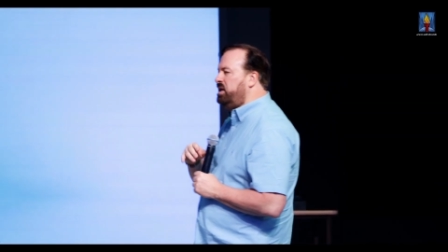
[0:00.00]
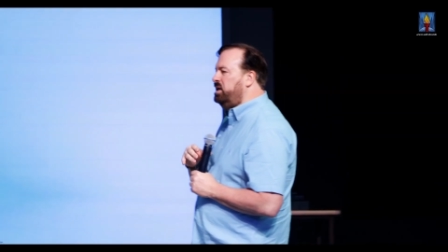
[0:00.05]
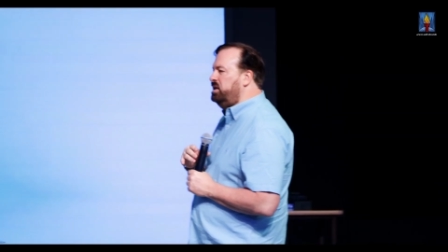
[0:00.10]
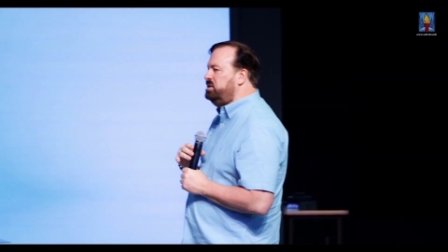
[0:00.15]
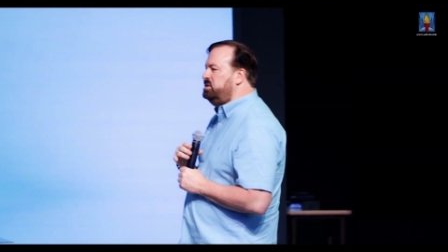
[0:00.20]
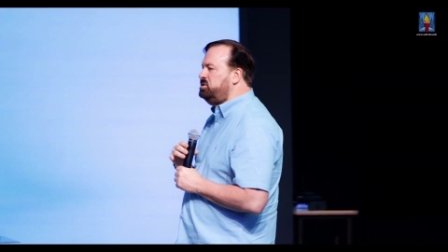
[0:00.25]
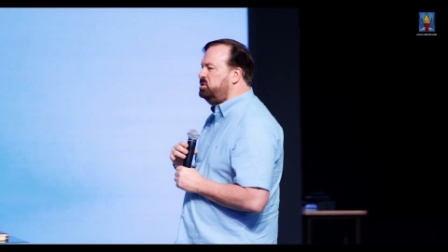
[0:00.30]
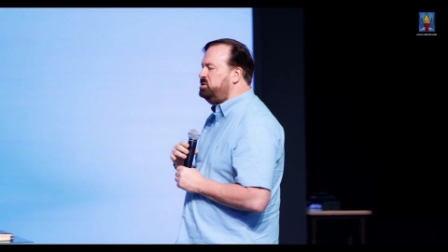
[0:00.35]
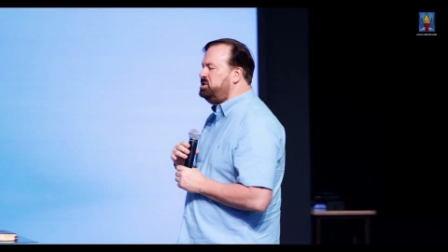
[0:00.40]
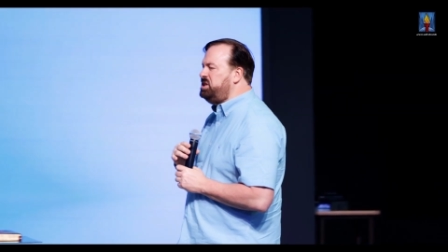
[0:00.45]

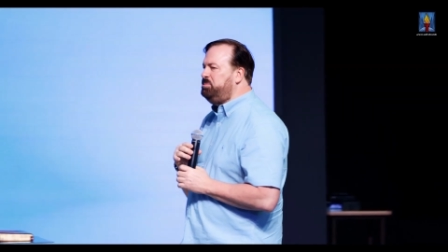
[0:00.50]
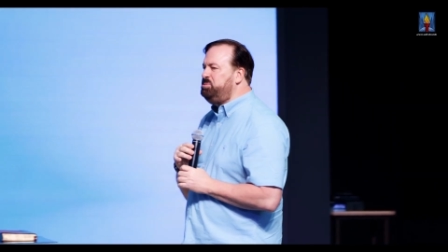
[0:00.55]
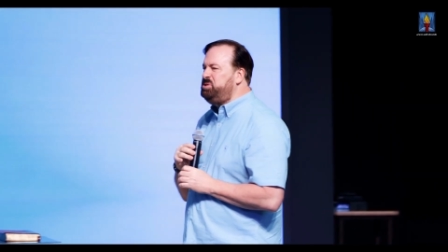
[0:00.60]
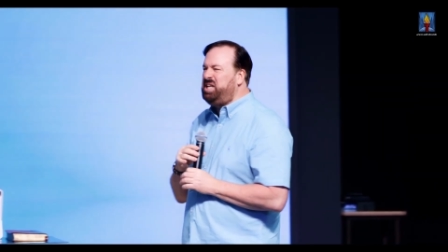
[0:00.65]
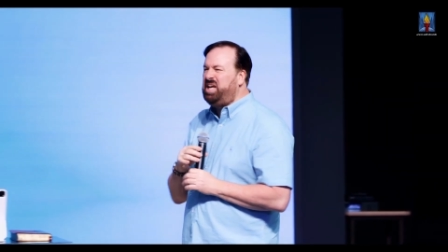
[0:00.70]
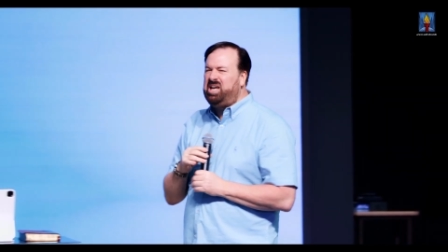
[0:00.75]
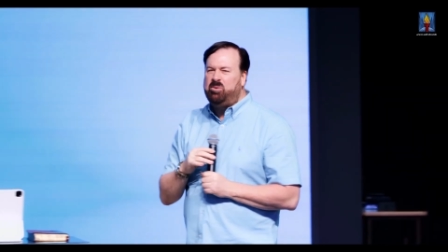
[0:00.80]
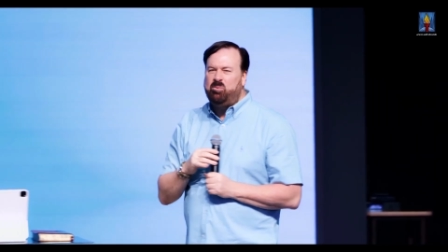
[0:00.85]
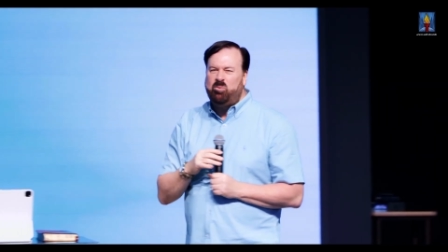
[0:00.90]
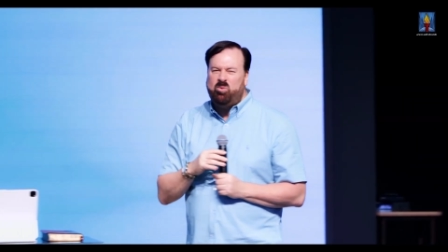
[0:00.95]
So stop
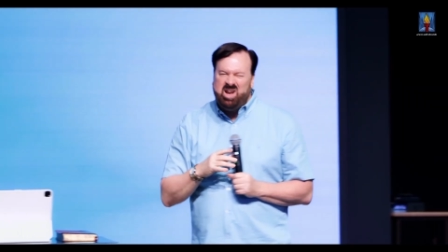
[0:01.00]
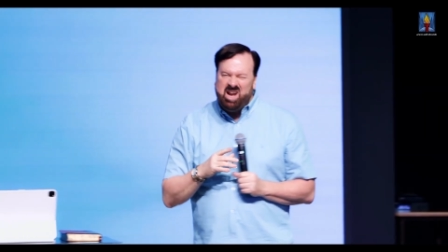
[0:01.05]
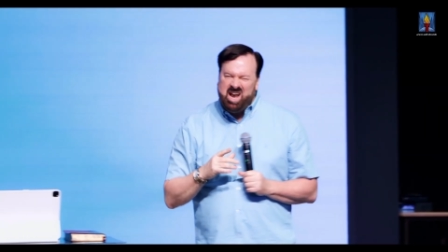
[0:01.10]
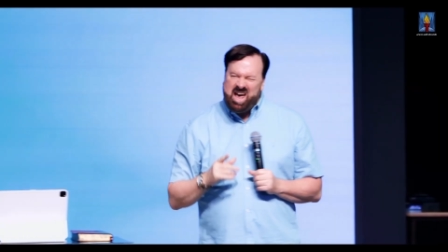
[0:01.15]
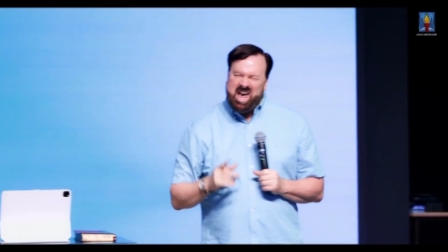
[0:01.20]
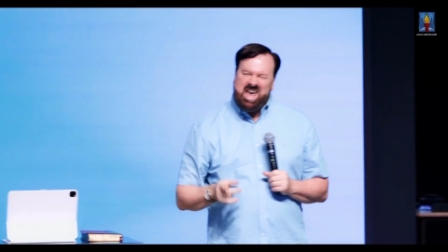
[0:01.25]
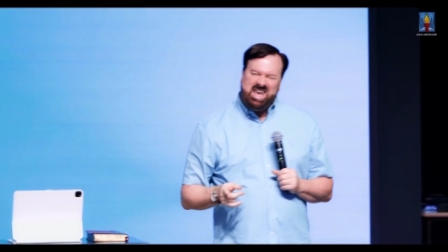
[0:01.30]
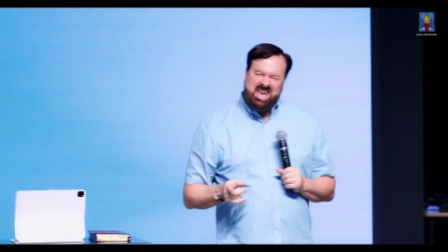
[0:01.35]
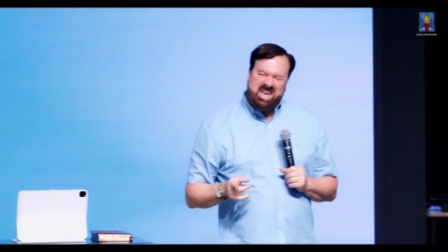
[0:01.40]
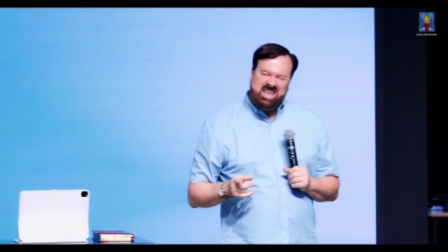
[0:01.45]
saying, when
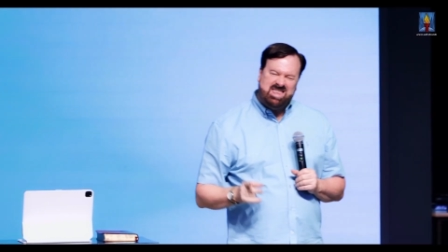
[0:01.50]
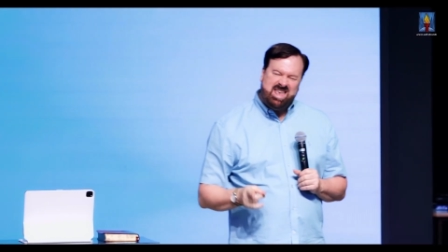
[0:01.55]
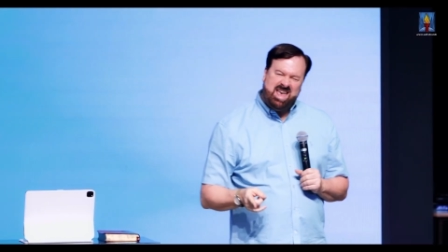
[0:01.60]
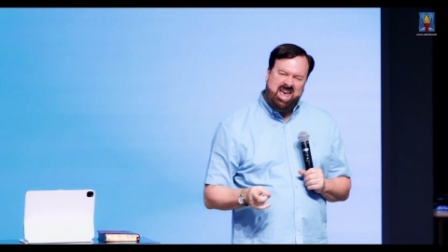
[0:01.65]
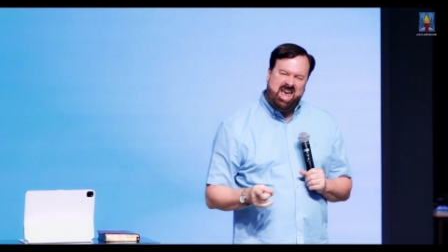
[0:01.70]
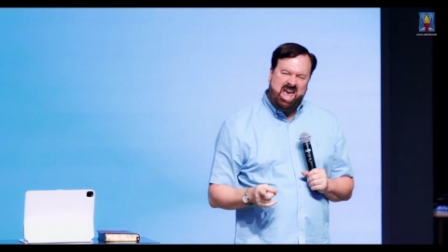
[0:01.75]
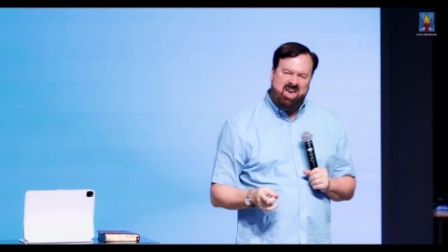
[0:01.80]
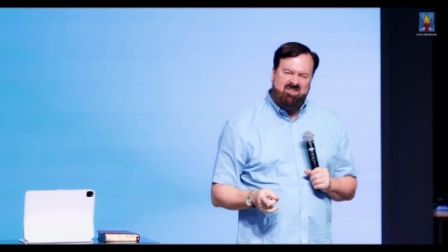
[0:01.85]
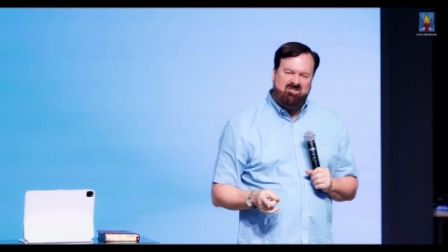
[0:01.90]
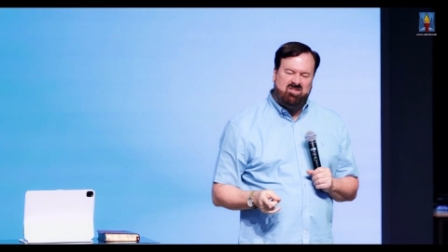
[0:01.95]
I get to
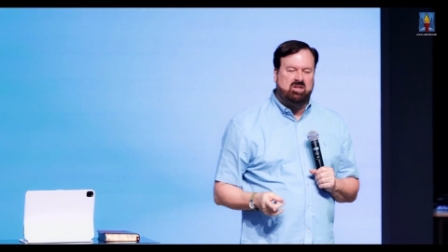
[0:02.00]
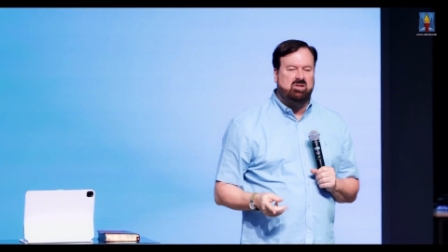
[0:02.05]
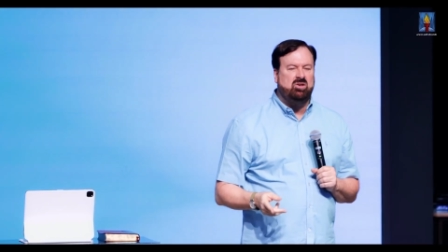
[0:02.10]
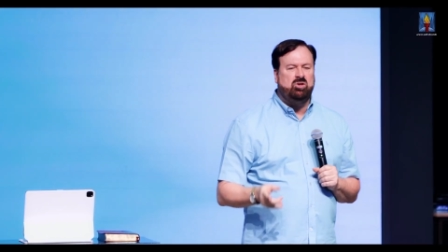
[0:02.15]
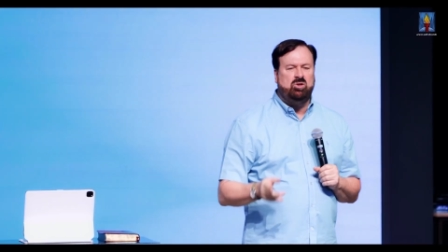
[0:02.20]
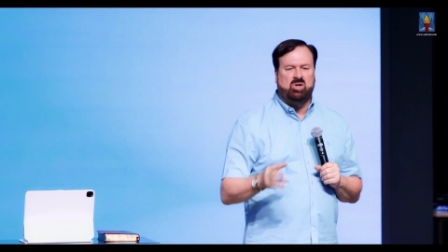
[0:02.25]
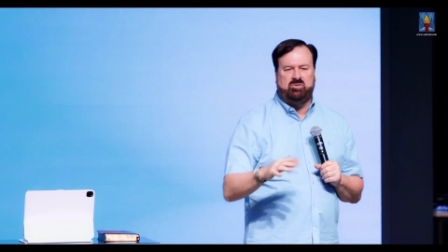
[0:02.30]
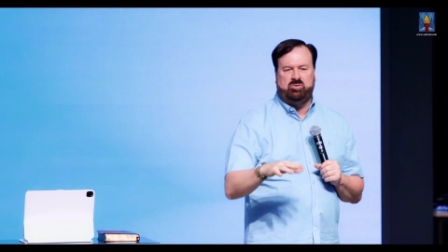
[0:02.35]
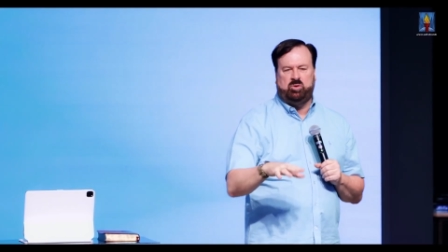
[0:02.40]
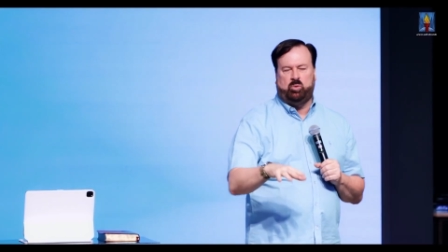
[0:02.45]
heaven. No,
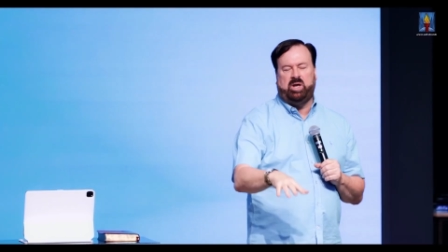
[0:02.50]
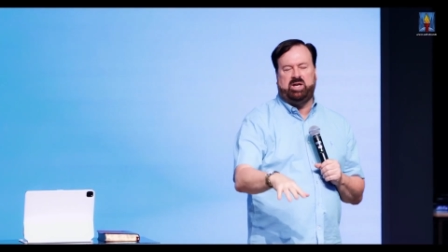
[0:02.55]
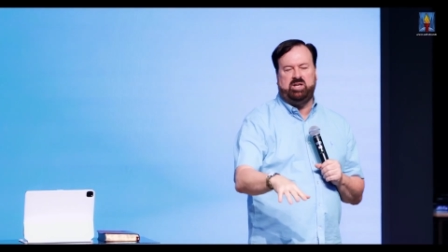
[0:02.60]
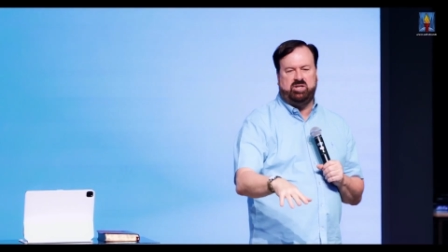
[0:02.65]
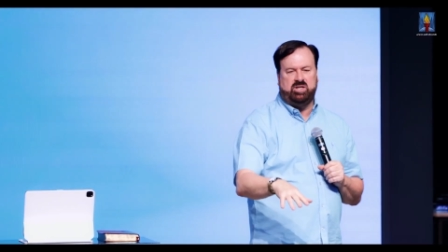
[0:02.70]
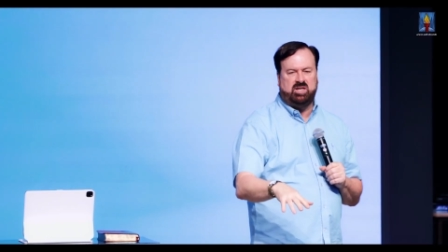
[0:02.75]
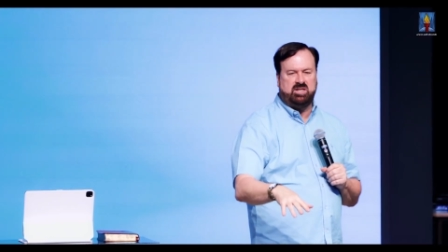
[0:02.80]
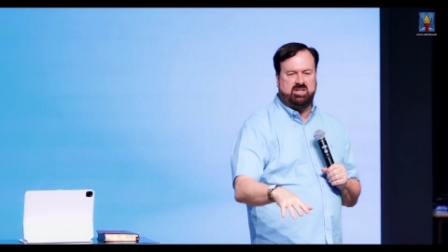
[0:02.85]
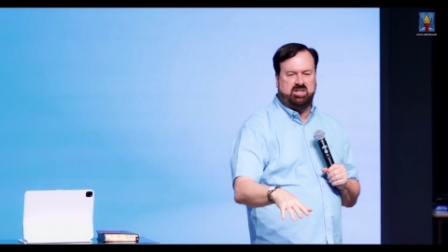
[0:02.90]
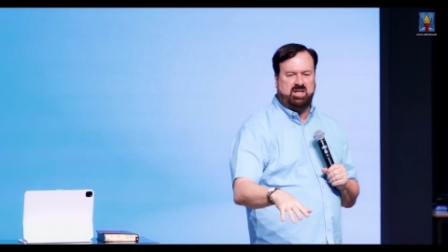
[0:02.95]
you don't have to wait
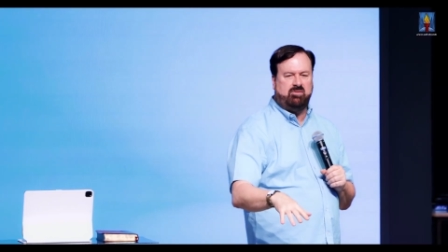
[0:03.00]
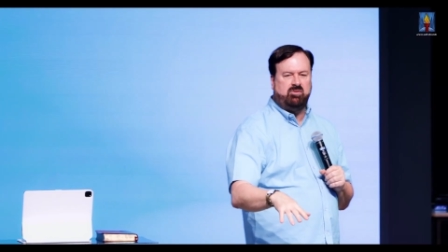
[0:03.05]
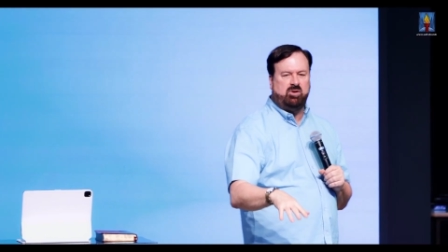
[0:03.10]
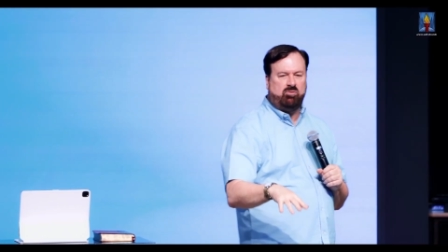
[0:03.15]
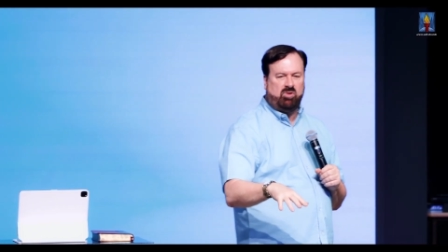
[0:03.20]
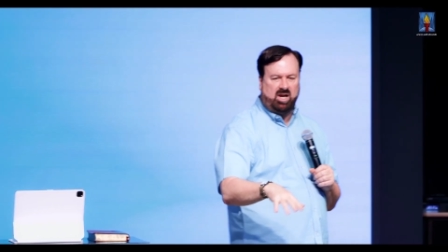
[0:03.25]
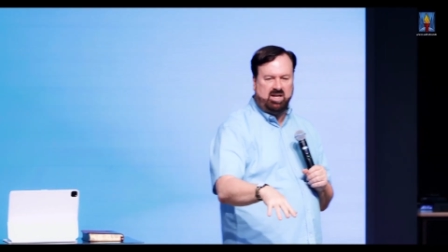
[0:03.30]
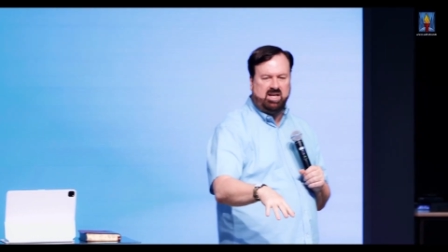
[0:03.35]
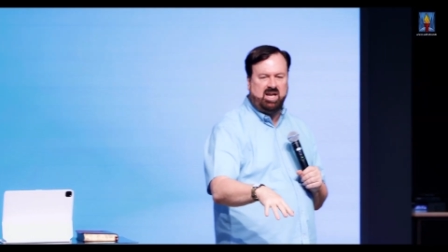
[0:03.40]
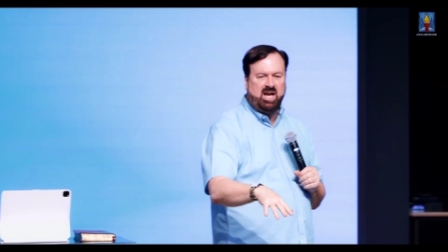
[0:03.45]
to get to heaven.
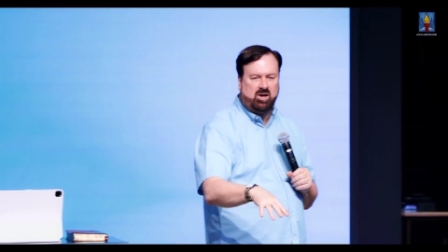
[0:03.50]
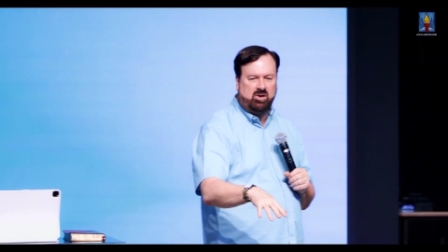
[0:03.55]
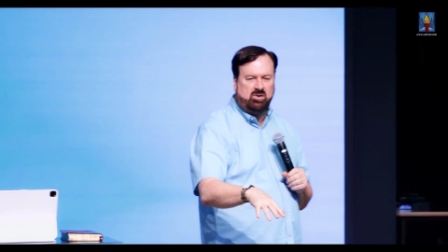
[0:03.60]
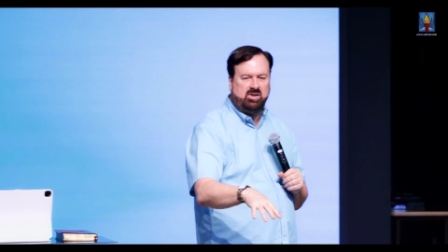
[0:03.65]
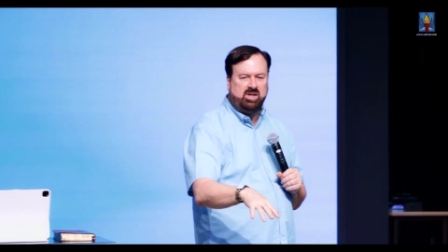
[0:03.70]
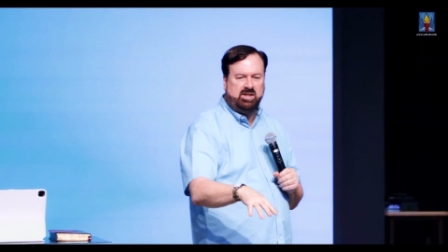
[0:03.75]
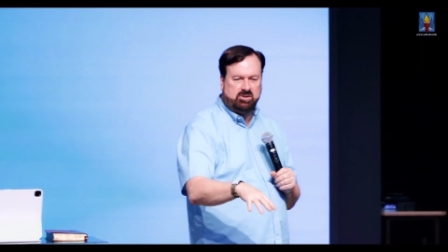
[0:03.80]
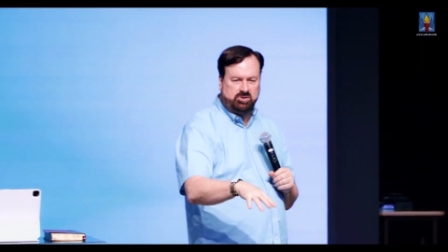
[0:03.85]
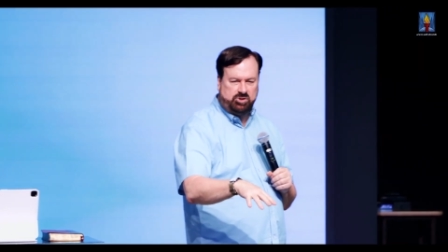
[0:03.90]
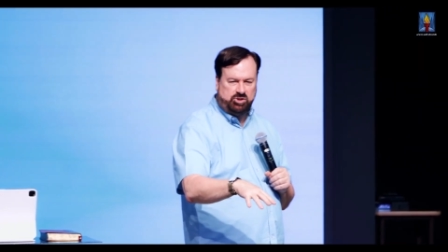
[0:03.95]
Right now,
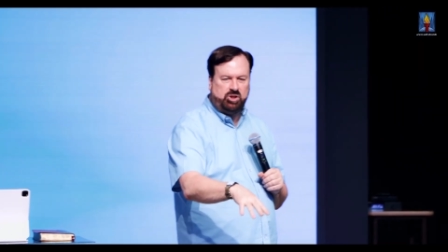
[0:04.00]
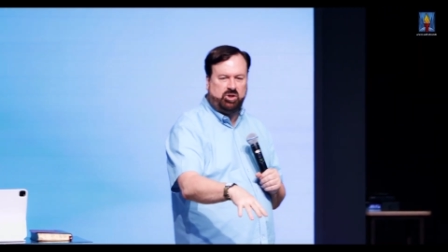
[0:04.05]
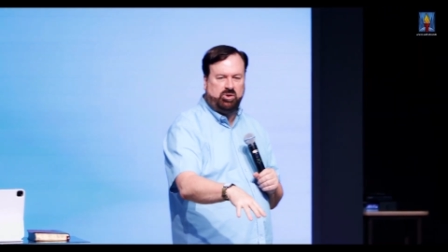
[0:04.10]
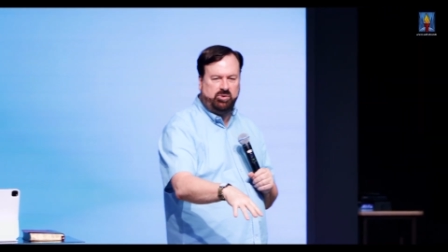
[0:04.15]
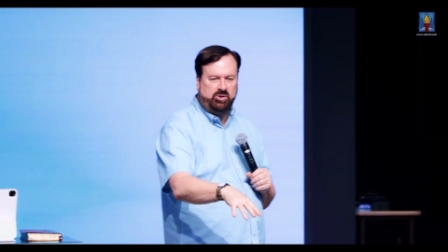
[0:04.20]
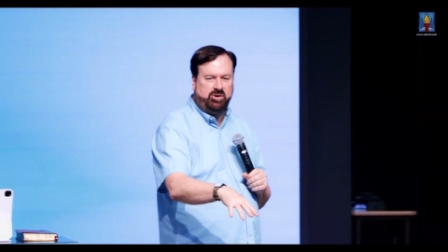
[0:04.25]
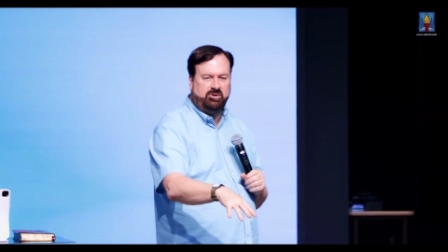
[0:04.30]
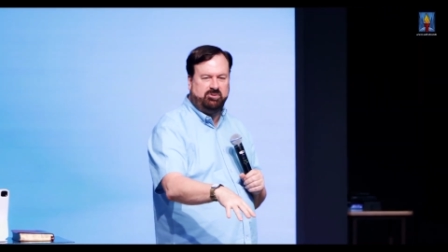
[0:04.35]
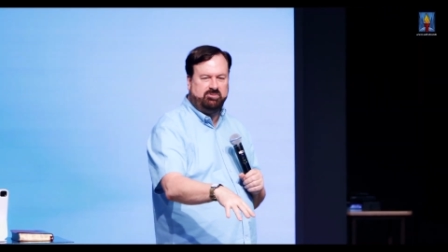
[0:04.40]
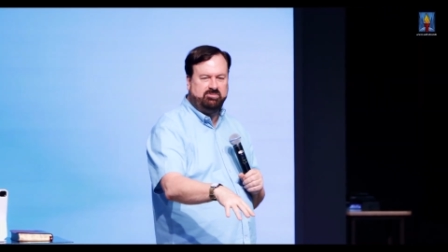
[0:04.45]
he'll show
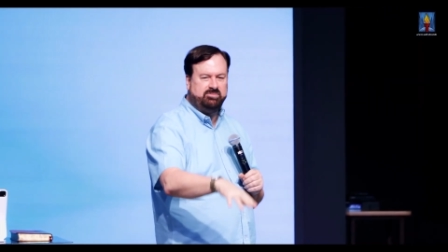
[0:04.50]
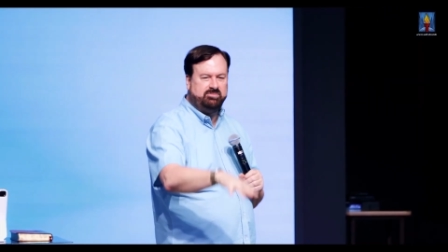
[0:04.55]
you.